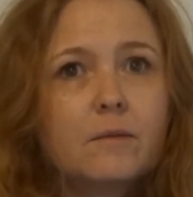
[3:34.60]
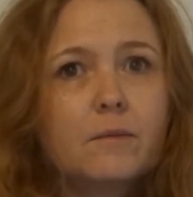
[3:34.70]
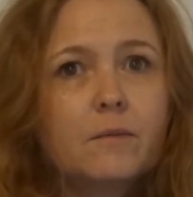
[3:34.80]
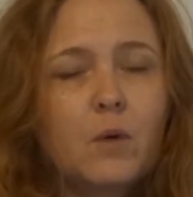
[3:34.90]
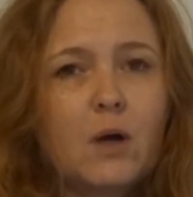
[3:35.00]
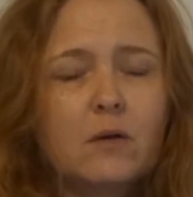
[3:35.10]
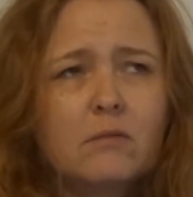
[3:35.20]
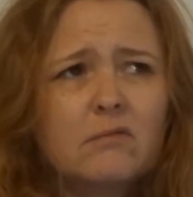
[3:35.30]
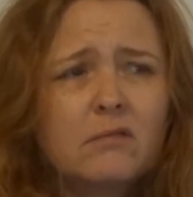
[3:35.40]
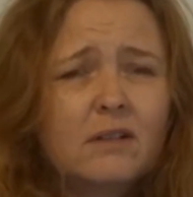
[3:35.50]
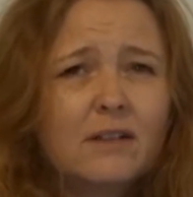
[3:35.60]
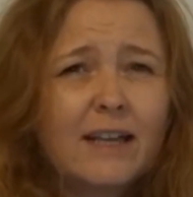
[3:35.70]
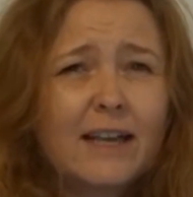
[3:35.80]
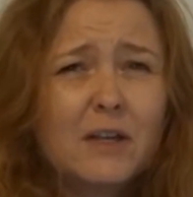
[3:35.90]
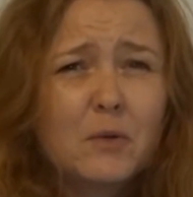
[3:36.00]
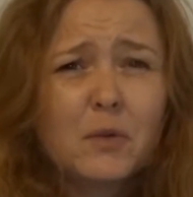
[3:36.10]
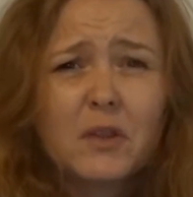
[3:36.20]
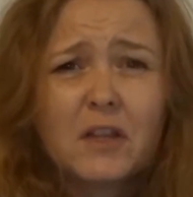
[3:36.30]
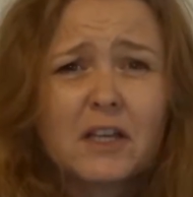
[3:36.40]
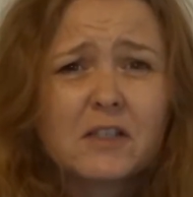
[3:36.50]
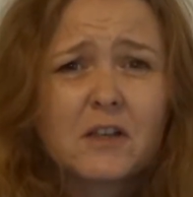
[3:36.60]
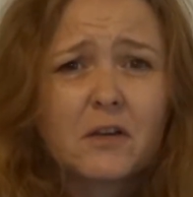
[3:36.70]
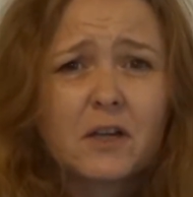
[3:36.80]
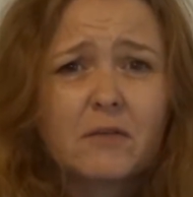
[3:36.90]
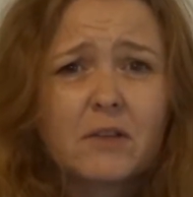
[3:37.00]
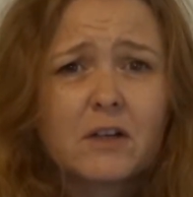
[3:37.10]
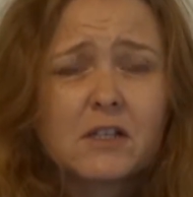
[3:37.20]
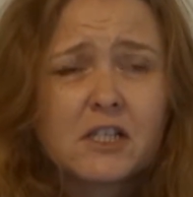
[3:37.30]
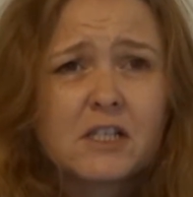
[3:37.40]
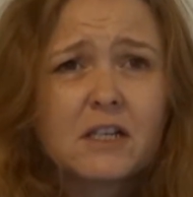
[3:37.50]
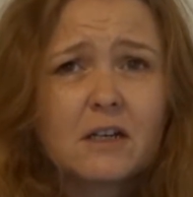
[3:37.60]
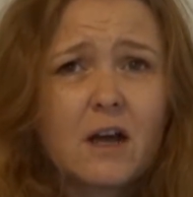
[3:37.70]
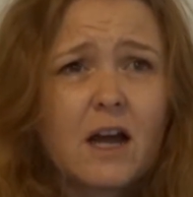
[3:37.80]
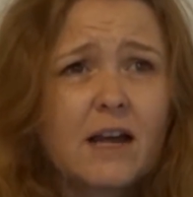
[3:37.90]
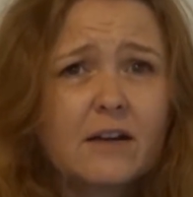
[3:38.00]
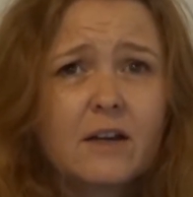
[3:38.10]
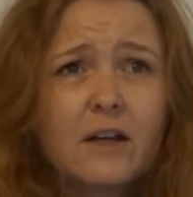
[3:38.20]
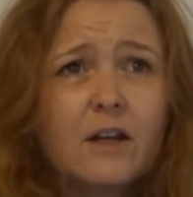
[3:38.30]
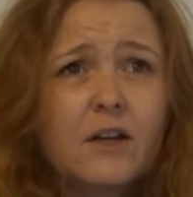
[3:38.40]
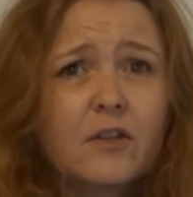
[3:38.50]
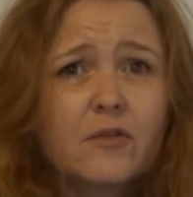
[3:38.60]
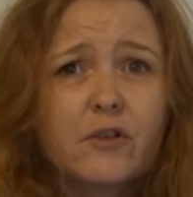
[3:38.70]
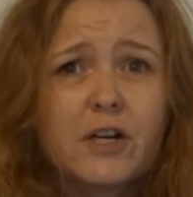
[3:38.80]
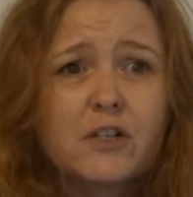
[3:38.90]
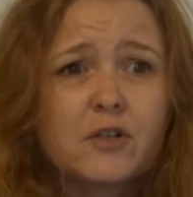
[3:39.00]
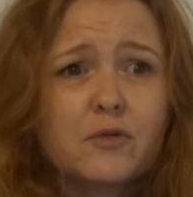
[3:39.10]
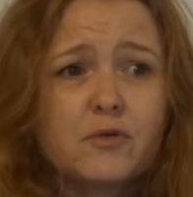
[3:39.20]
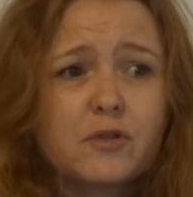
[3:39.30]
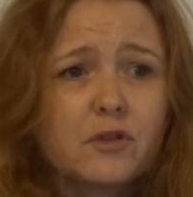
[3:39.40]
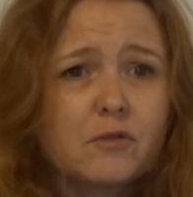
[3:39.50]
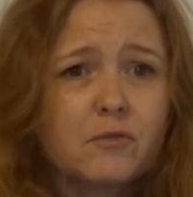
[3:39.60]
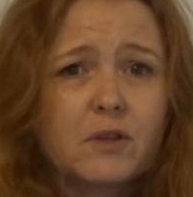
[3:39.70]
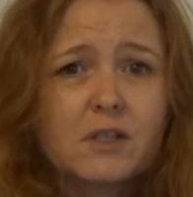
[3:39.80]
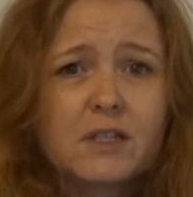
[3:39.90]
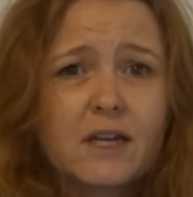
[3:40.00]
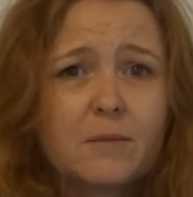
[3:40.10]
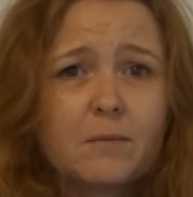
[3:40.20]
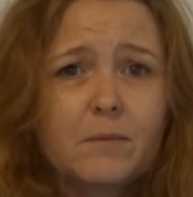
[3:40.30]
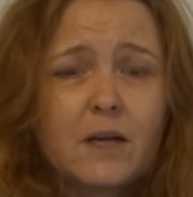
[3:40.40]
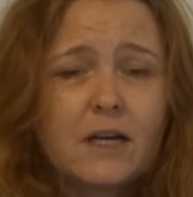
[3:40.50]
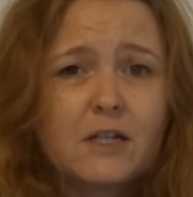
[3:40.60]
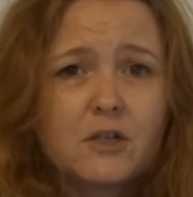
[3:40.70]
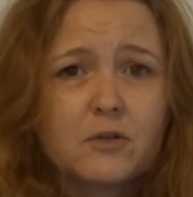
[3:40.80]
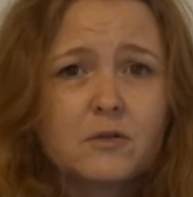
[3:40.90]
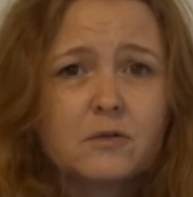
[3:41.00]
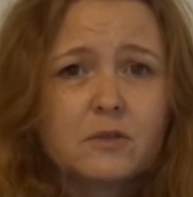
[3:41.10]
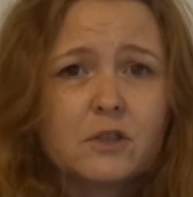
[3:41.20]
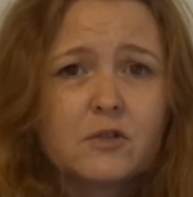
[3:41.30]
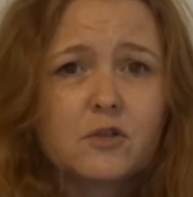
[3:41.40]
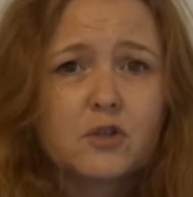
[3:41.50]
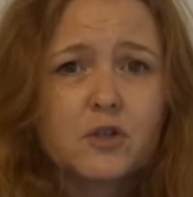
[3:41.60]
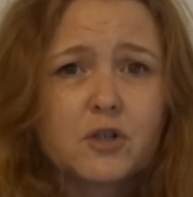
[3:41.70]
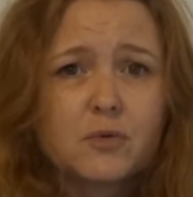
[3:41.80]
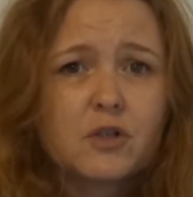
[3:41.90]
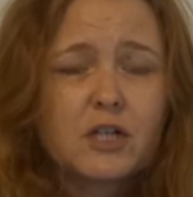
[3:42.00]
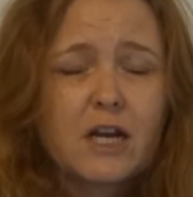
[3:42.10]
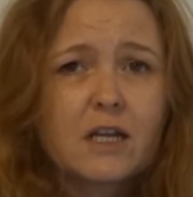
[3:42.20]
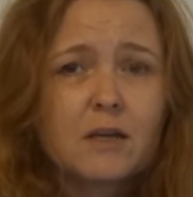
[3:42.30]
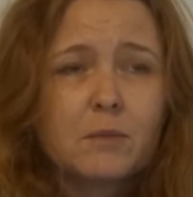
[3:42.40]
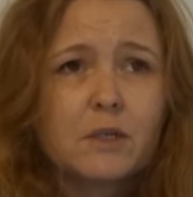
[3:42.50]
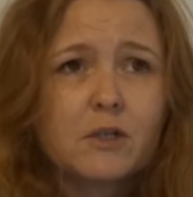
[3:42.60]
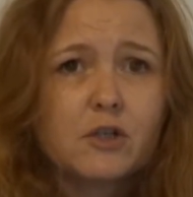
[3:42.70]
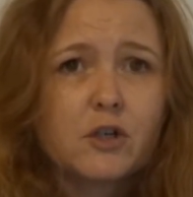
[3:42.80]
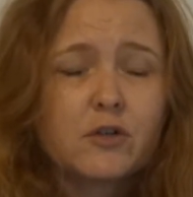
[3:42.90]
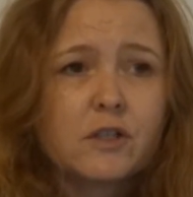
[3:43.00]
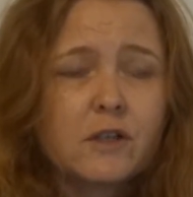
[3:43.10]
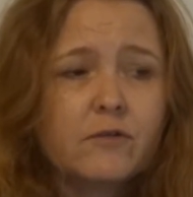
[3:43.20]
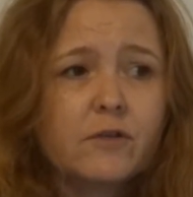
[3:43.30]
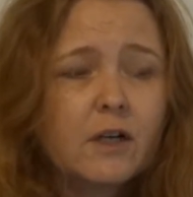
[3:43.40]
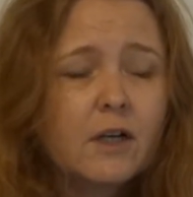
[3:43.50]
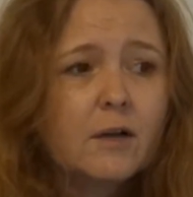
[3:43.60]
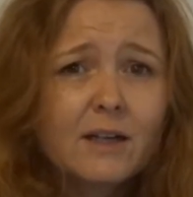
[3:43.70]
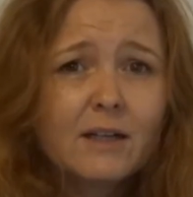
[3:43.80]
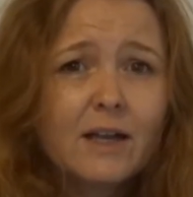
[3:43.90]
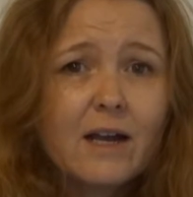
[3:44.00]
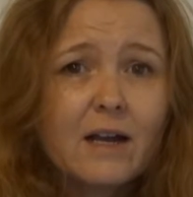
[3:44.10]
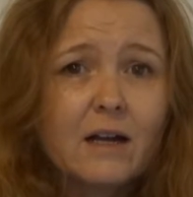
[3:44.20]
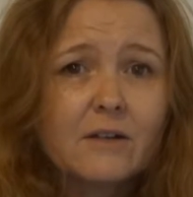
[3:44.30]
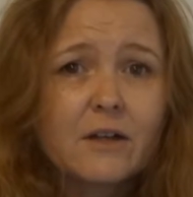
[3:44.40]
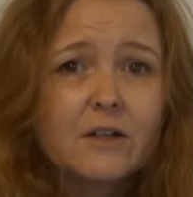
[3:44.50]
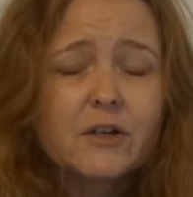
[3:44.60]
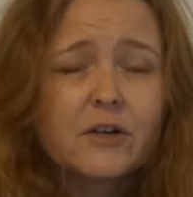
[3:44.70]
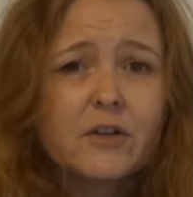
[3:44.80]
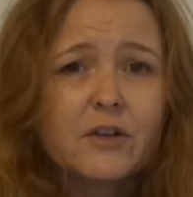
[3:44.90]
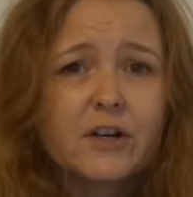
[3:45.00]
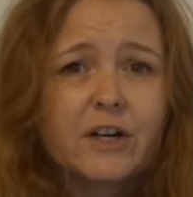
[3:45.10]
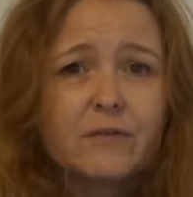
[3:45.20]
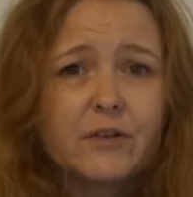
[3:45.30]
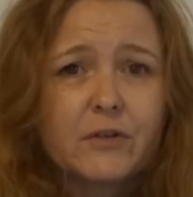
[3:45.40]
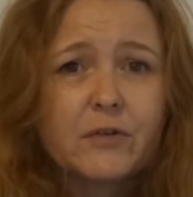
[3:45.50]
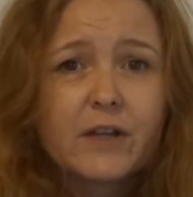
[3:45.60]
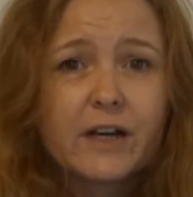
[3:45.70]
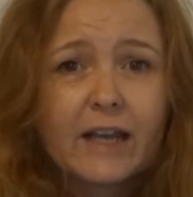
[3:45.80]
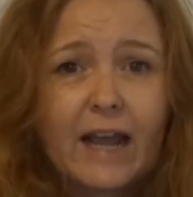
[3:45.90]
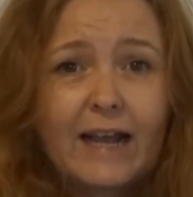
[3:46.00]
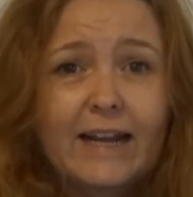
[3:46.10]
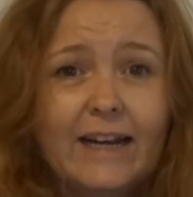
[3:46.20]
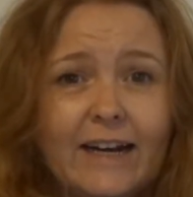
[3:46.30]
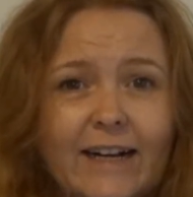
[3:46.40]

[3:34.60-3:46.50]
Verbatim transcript: Well, yeah, you wouldn't think so, given that I just said I had three children with the same initial, so Joshua, Jacob and Joseph. Yeah, I, I don't know that I'd ever do that again.